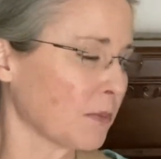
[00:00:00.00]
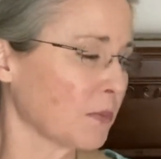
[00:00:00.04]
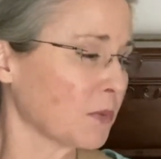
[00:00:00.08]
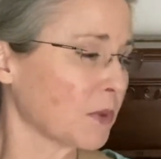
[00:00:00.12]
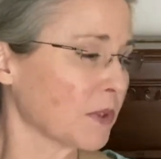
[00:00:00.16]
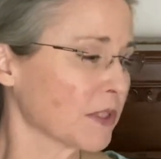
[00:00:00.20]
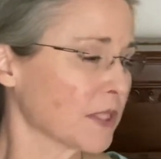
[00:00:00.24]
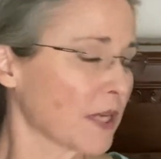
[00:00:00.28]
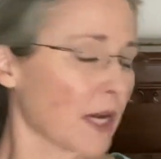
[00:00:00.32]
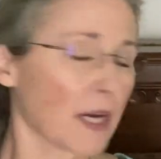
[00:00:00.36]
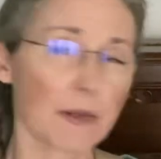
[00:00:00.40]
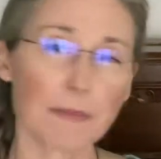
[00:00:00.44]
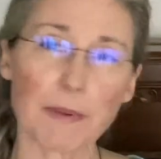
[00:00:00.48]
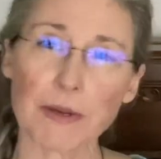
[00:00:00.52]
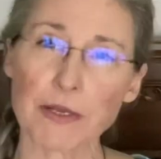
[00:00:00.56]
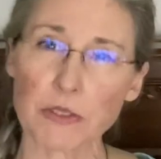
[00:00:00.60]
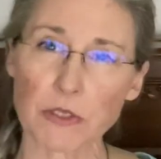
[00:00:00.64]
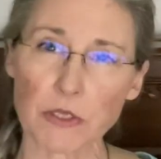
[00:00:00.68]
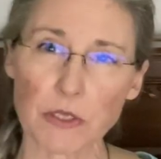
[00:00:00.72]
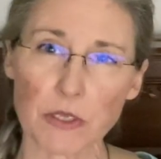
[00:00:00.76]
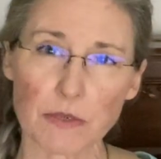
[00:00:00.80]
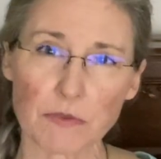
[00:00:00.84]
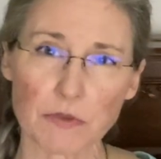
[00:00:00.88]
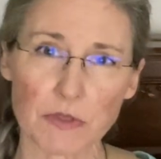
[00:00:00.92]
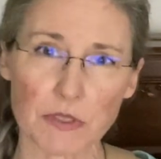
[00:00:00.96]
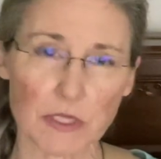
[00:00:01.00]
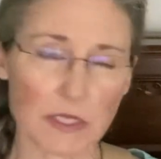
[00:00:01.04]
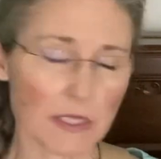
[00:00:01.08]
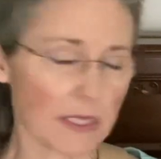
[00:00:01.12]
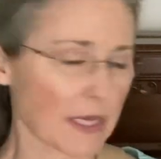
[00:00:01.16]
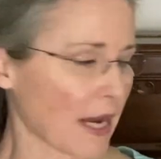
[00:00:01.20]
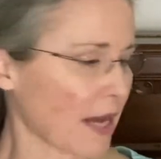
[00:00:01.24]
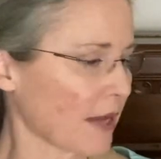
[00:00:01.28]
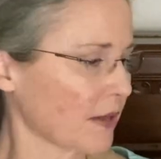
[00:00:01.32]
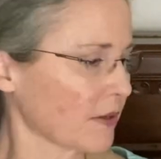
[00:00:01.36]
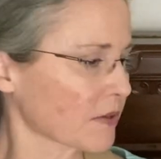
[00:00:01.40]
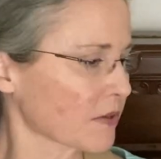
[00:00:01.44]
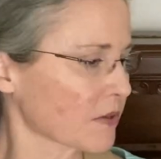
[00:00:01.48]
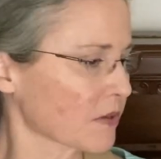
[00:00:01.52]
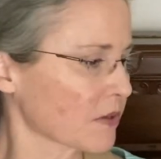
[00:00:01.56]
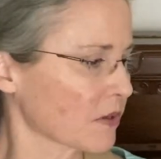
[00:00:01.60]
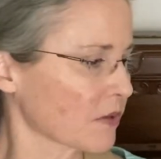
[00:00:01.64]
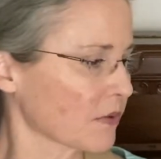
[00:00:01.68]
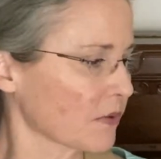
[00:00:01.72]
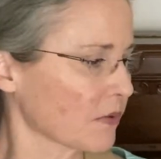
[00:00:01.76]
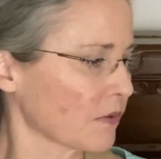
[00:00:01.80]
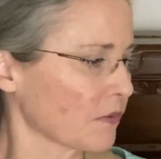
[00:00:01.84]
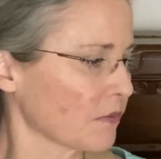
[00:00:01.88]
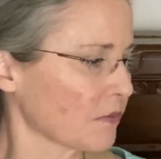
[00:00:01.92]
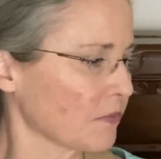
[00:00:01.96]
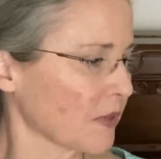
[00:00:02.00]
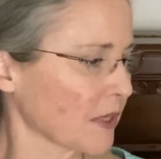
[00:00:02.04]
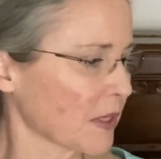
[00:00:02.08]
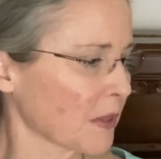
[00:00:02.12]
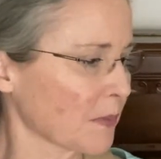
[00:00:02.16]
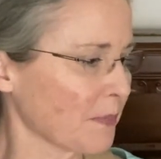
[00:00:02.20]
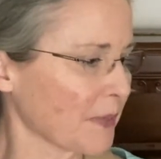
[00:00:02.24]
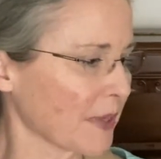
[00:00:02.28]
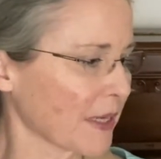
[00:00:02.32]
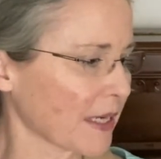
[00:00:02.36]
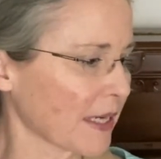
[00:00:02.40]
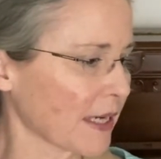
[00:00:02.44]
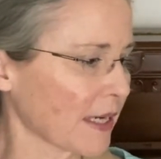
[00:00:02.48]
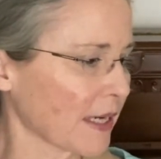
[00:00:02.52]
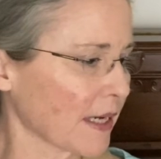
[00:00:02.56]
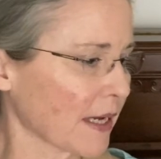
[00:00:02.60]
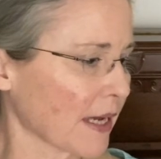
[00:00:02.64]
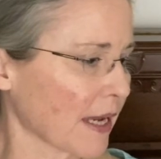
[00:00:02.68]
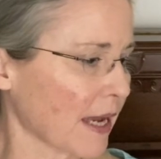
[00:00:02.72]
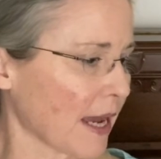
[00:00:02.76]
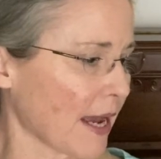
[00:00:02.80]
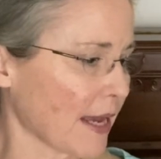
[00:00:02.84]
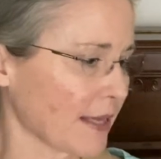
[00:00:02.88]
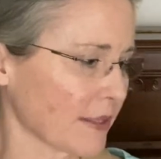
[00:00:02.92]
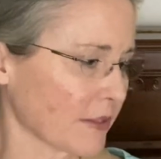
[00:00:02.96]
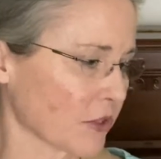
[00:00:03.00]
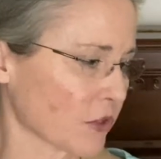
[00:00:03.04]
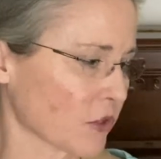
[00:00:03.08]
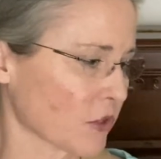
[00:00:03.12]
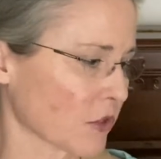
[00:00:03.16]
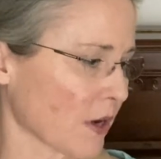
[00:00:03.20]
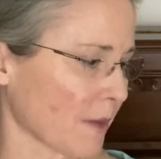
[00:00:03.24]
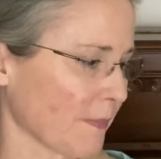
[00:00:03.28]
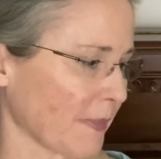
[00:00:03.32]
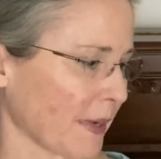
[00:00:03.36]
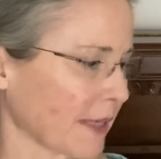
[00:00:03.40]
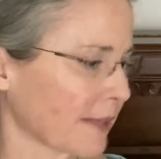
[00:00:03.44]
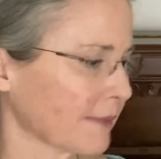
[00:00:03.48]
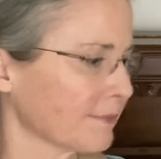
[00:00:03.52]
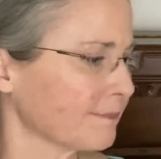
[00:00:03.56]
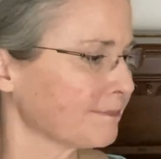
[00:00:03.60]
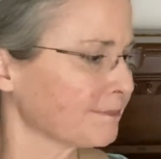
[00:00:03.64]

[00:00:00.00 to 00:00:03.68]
we'll talk about 2 different styles, fingerpicking and strumming.